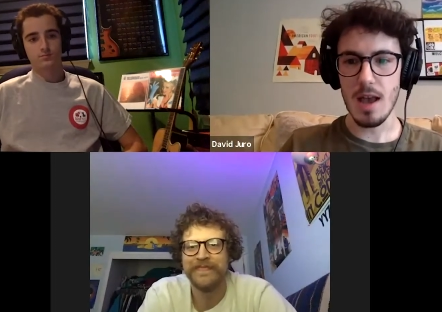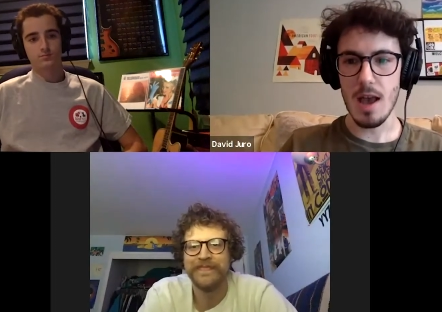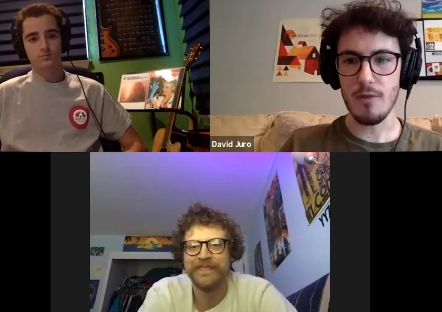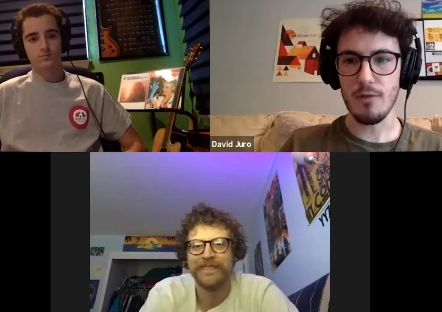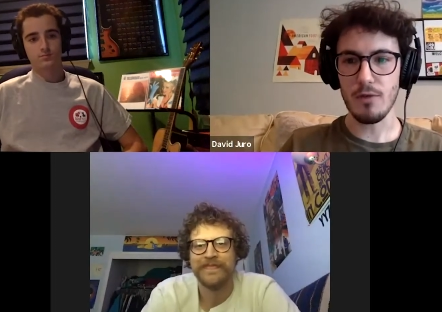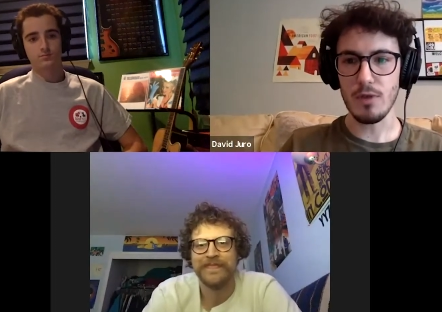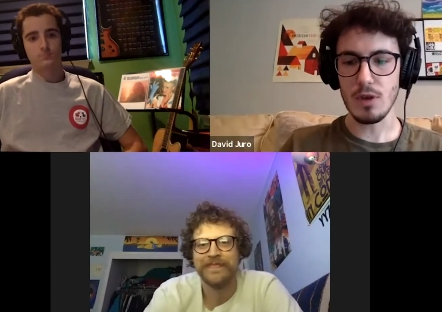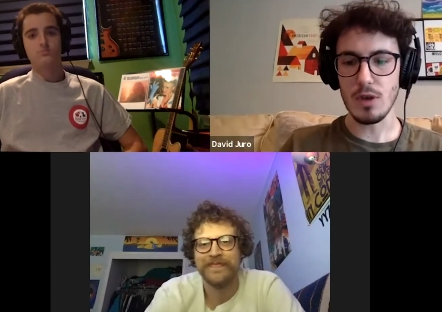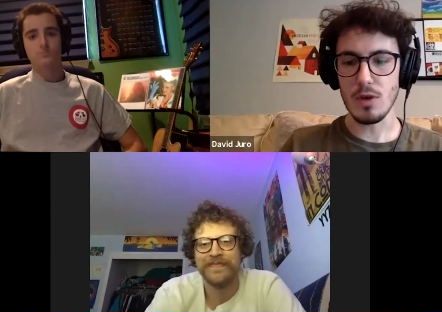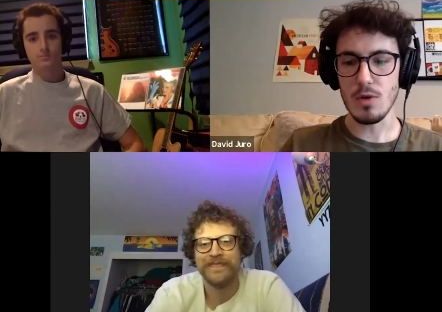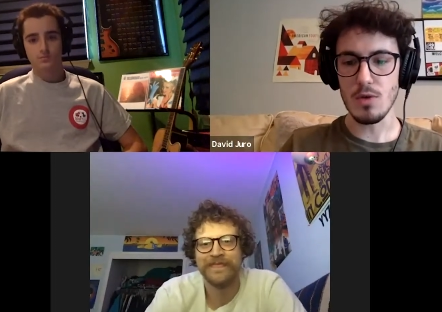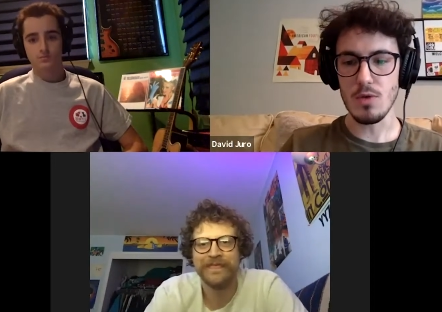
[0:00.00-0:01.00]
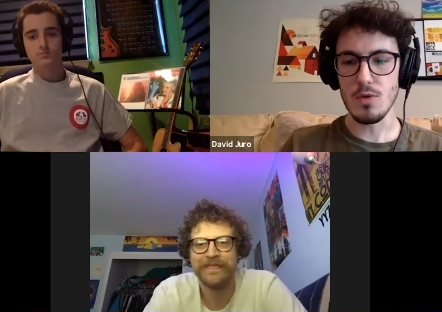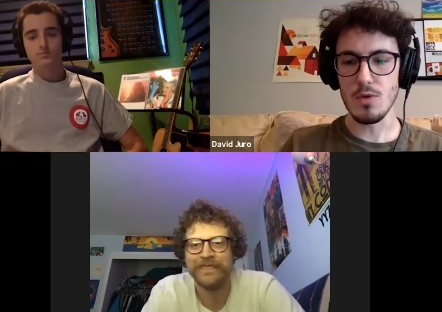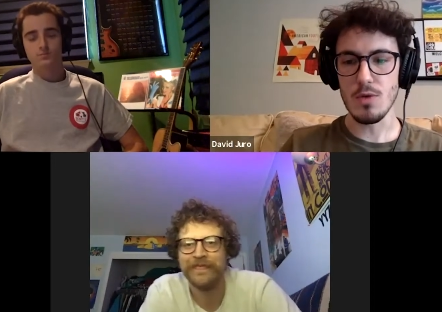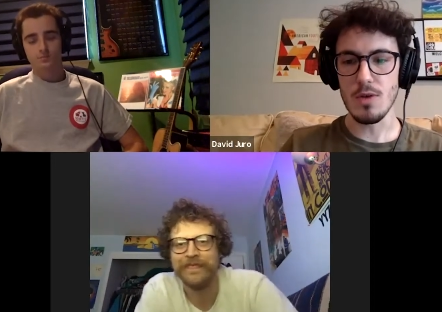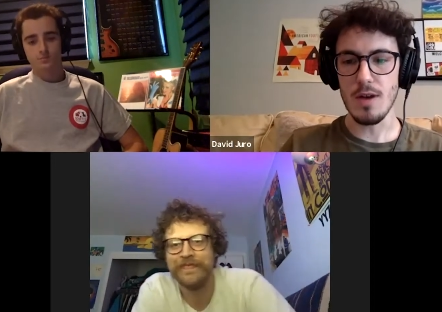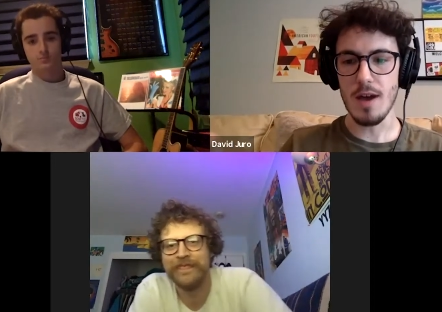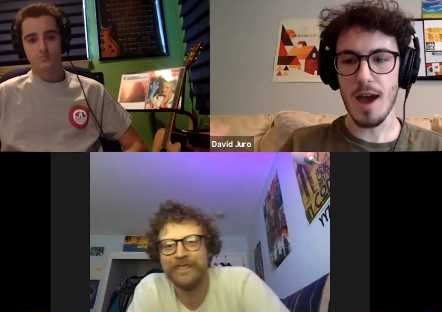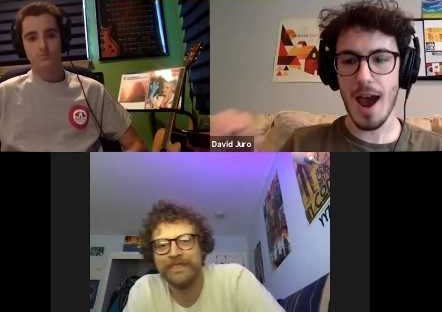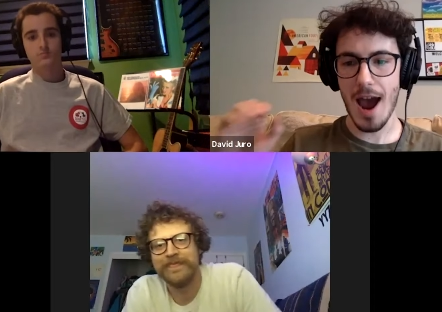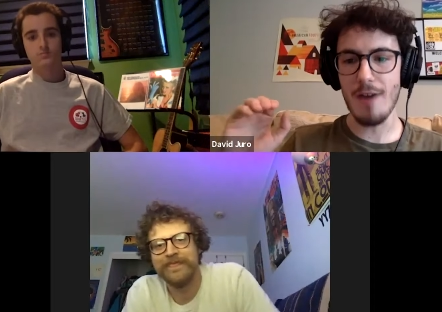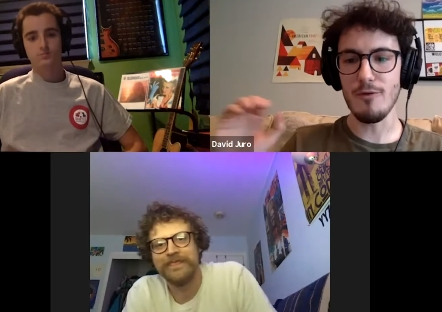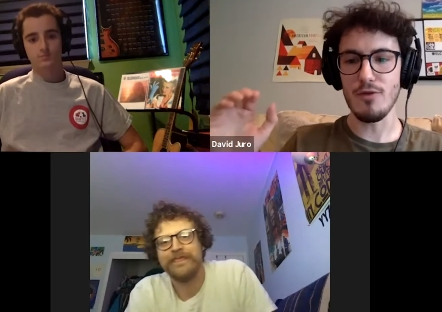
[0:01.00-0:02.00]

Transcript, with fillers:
Speaker 1: if you have